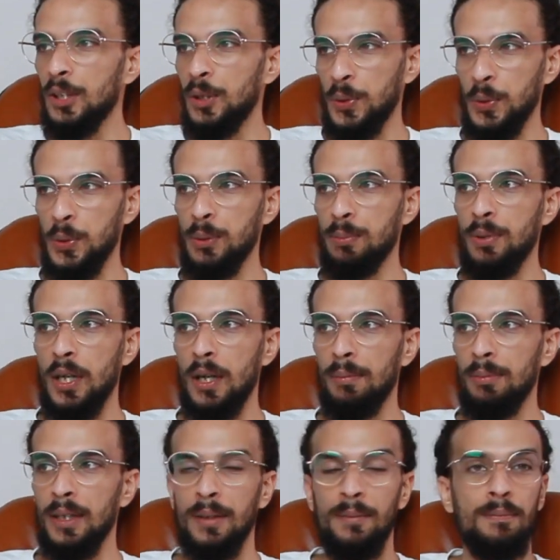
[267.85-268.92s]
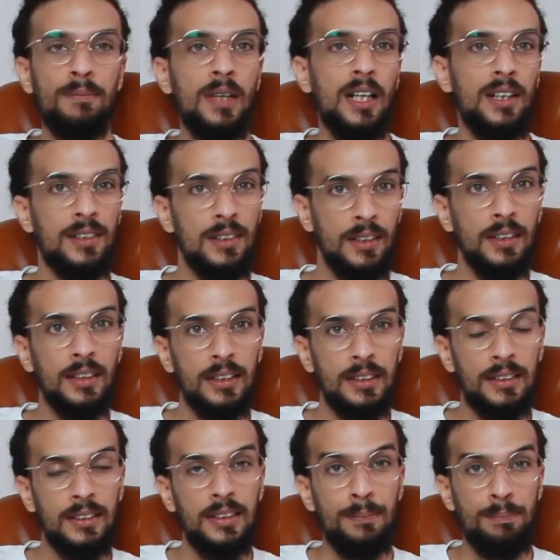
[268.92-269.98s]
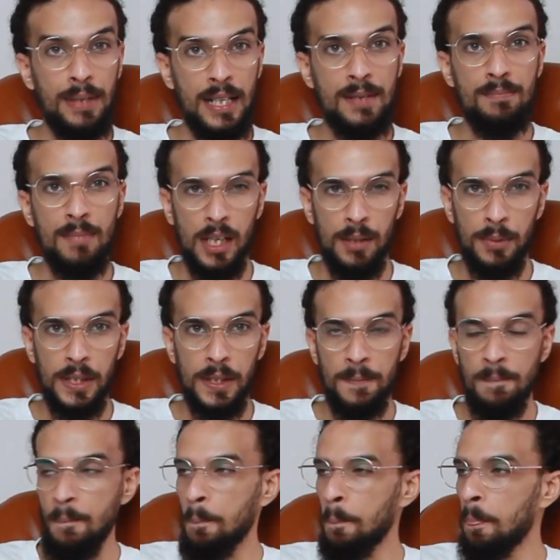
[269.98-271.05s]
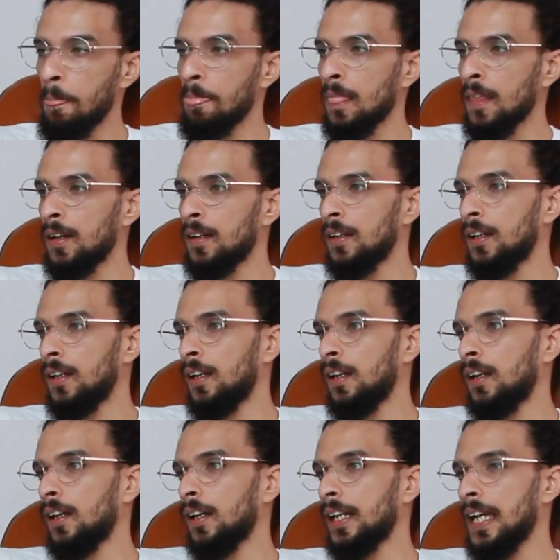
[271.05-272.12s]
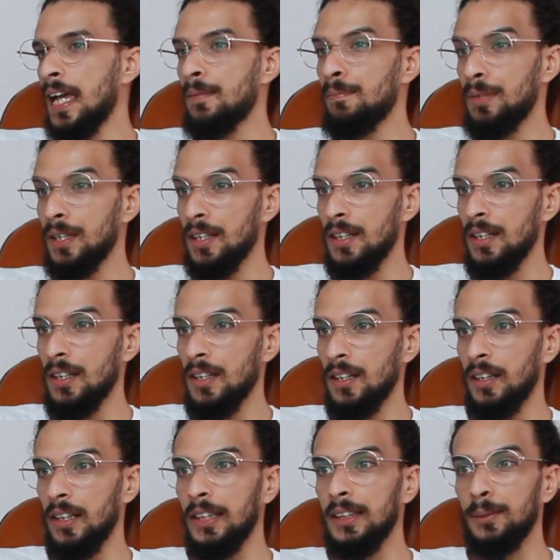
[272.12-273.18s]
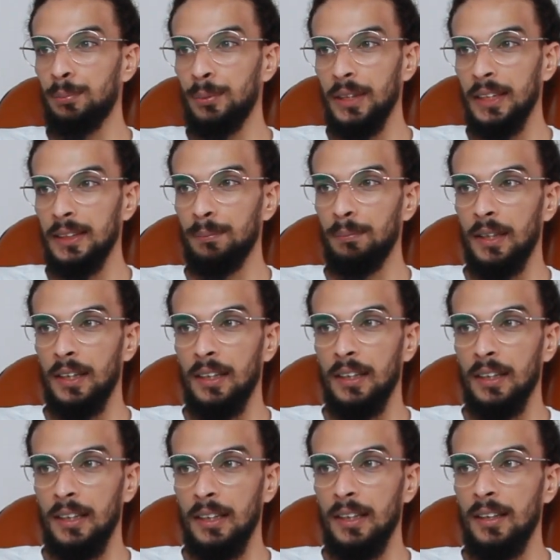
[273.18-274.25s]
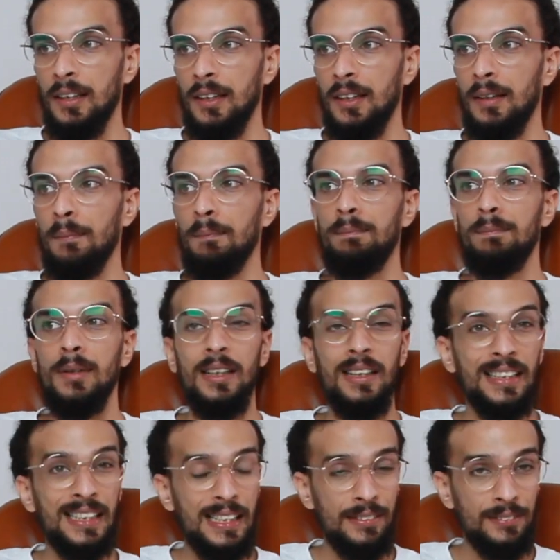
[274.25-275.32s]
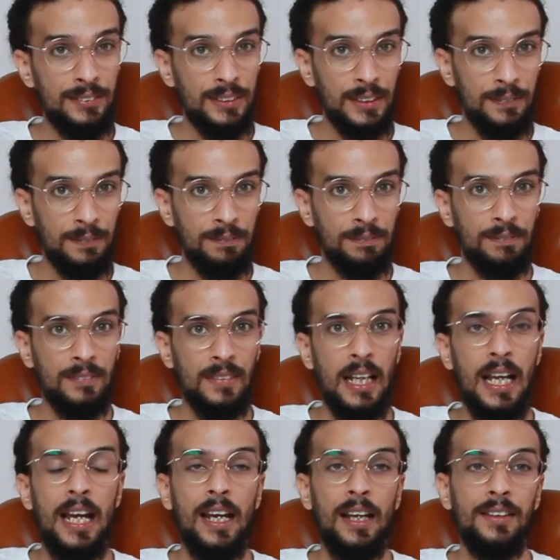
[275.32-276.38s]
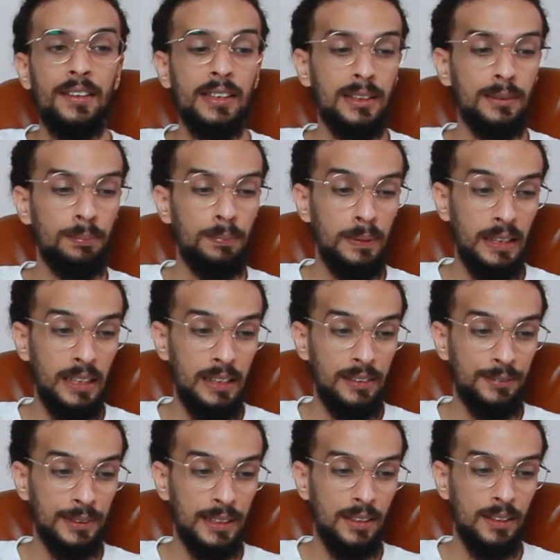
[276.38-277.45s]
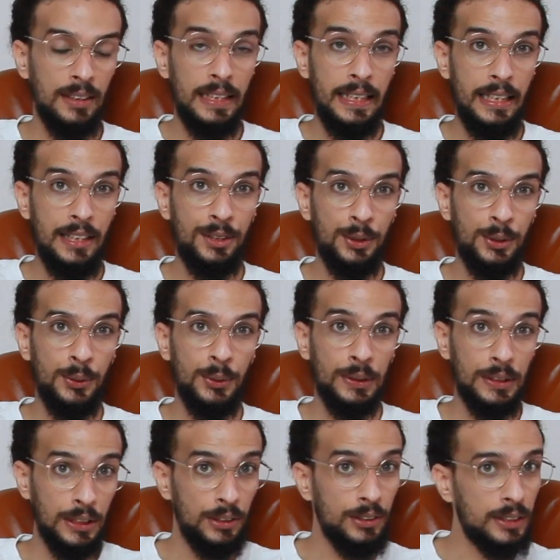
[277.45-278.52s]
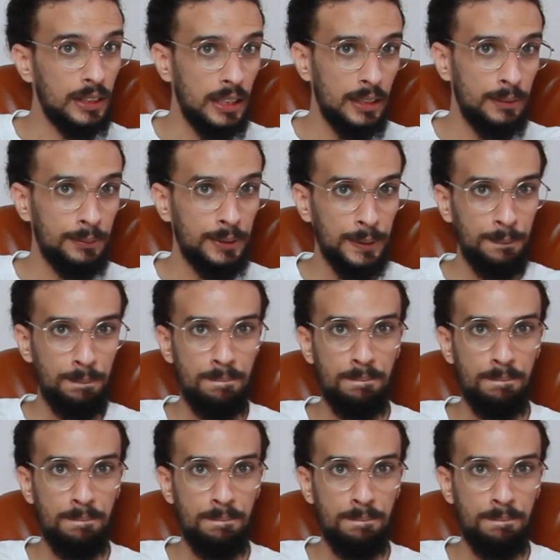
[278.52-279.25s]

the core problem, I call it the big mama, can be expressed by beliefs, and these beliefs can lead to stereotypes,